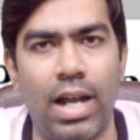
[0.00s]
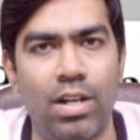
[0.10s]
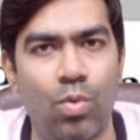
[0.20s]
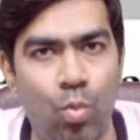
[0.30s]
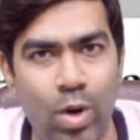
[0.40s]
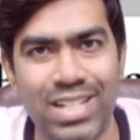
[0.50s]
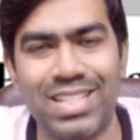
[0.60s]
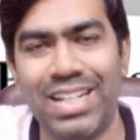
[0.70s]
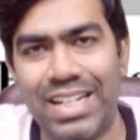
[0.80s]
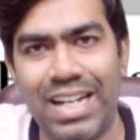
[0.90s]
And once
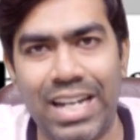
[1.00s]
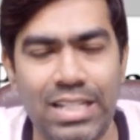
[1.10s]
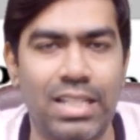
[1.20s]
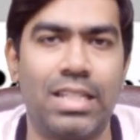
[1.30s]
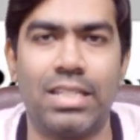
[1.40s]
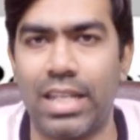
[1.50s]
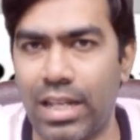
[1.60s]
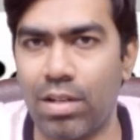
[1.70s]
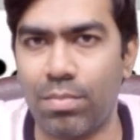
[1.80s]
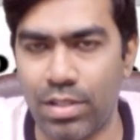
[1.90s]
the tracer is
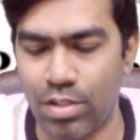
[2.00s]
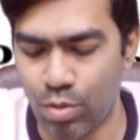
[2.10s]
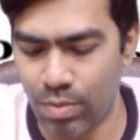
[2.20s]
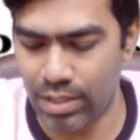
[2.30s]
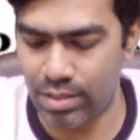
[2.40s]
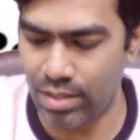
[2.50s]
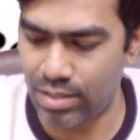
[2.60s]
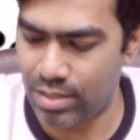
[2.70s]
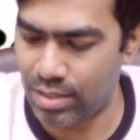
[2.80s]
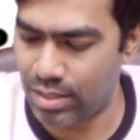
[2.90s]
taken up by the tubular
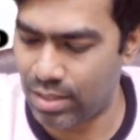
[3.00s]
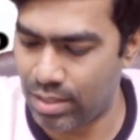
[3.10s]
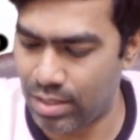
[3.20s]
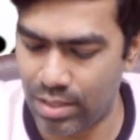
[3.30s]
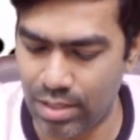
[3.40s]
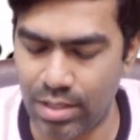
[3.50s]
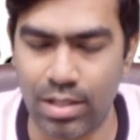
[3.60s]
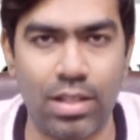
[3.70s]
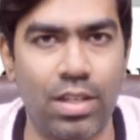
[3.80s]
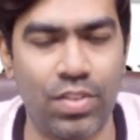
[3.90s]
cells,
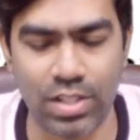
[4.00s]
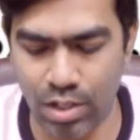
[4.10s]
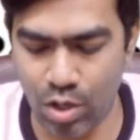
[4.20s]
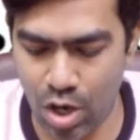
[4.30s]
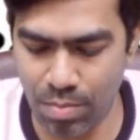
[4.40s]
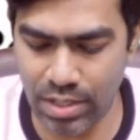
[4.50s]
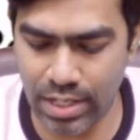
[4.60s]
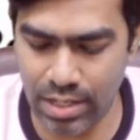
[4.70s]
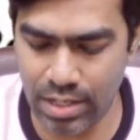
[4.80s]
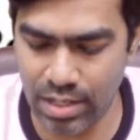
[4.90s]
if it's a normal
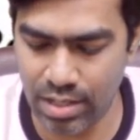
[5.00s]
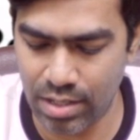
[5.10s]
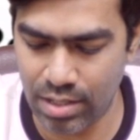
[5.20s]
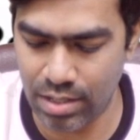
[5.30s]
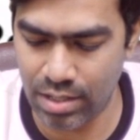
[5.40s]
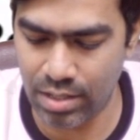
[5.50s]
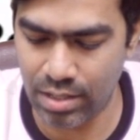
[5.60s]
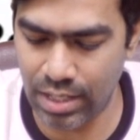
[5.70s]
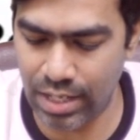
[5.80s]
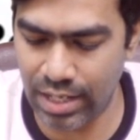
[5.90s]
kidney,
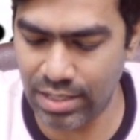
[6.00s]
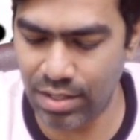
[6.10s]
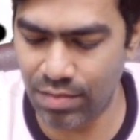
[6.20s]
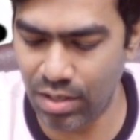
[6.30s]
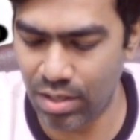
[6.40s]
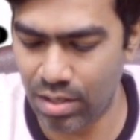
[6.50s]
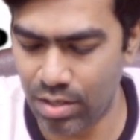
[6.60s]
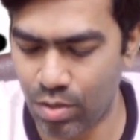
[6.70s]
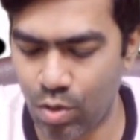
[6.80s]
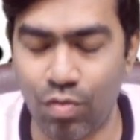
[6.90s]
the tracer will
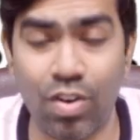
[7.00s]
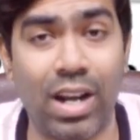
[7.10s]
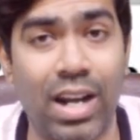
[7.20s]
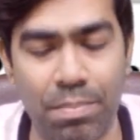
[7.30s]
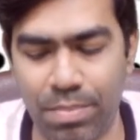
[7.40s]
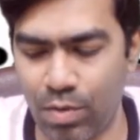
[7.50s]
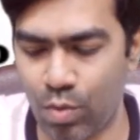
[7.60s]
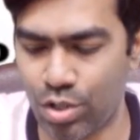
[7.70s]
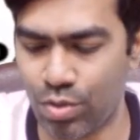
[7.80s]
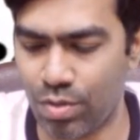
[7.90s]
go for rapid
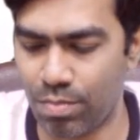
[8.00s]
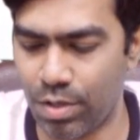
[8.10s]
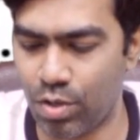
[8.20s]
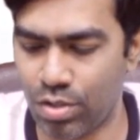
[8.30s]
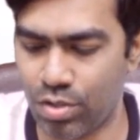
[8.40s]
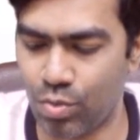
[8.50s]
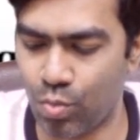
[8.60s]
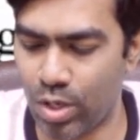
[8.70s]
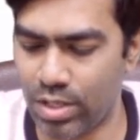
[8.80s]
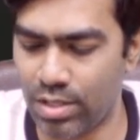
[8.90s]
washout because
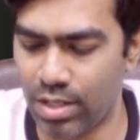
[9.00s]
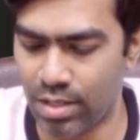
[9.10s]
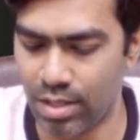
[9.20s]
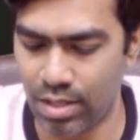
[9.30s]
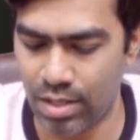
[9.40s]
once the